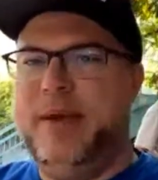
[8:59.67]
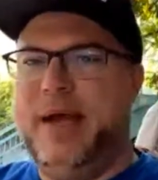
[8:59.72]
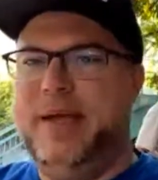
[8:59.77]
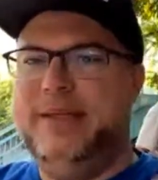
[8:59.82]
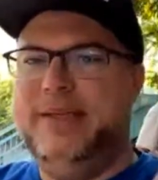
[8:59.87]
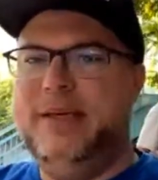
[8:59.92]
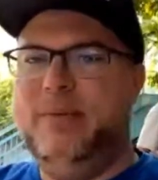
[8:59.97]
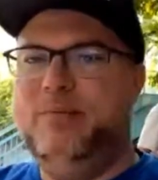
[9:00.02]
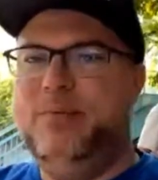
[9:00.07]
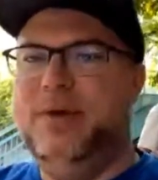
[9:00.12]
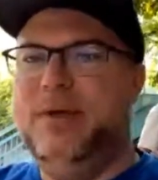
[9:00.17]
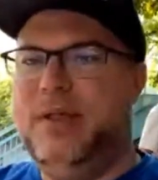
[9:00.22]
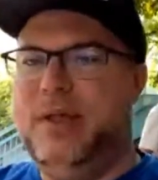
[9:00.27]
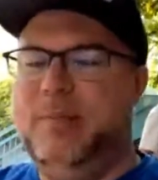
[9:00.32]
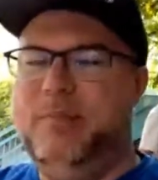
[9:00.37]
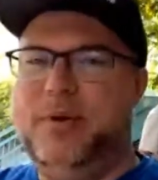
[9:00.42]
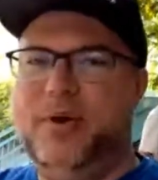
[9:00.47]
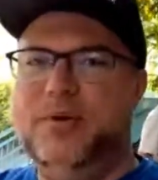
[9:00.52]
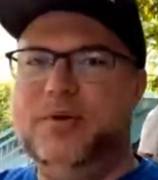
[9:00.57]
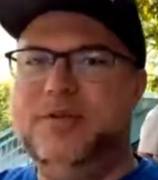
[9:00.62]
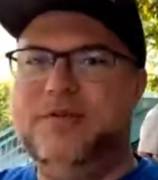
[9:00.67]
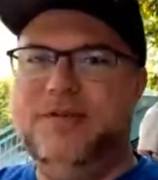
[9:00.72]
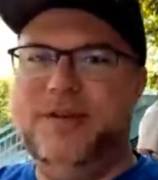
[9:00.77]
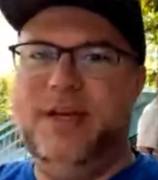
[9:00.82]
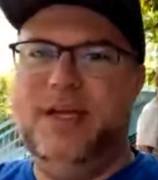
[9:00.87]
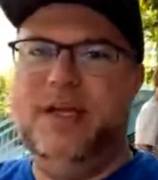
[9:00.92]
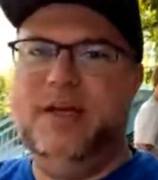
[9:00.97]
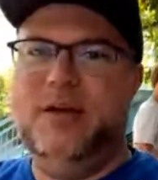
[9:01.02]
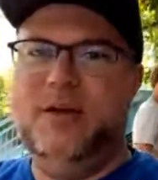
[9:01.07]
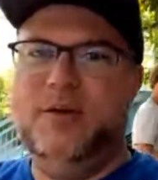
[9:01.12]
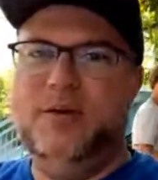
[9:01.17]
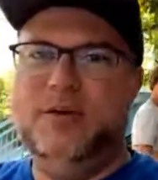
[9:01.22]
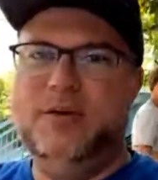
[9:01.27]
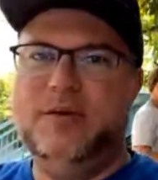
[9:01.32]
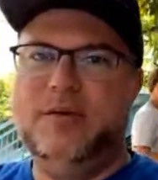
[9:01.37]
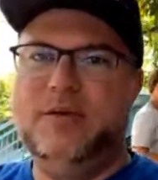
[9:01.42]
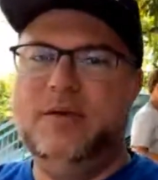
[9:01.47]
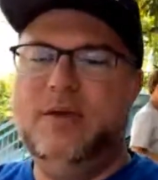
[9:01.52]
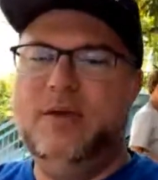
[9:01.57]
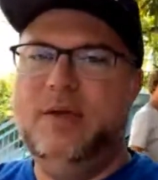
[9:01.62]
I typically post
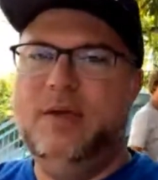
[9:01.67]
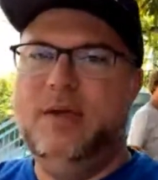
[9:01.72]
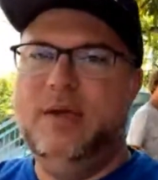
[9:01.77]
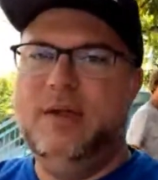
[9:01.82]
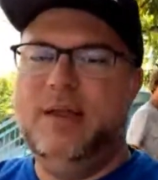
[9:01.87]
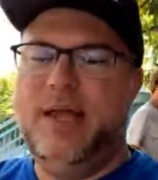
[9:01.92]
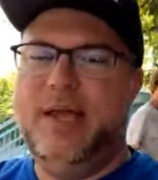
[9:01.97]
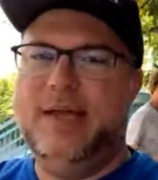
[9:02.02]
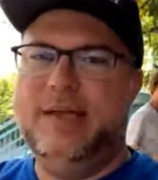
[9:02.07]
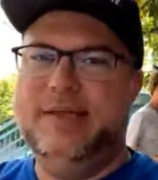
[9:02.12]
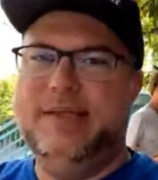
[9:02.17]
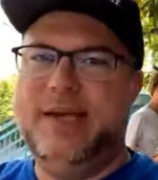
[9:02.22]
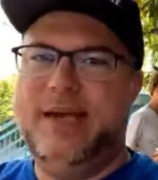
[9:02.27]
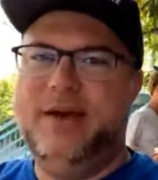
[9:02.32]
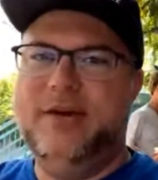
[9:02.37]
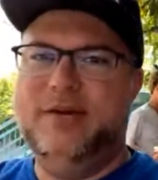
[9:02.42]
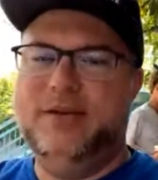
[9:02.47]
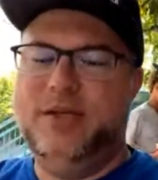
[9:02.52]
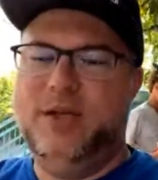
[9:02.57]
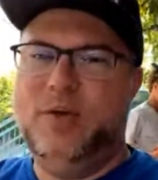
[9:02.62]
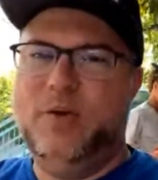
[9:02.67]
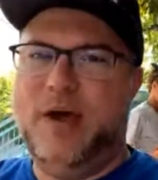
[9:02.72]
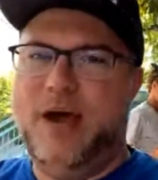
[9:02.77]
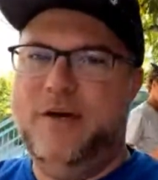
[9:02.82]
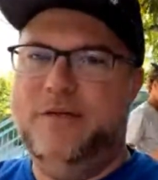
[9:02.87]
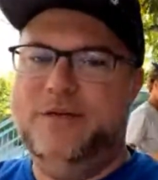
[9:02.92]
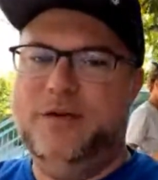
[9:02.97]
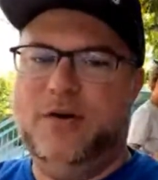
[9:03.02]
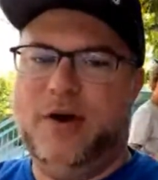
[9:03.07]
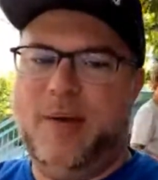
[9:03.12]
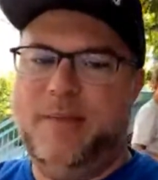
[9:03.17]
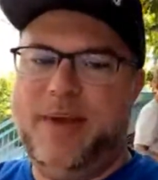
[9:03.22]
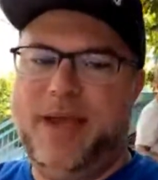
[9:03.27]
videos like a day or two after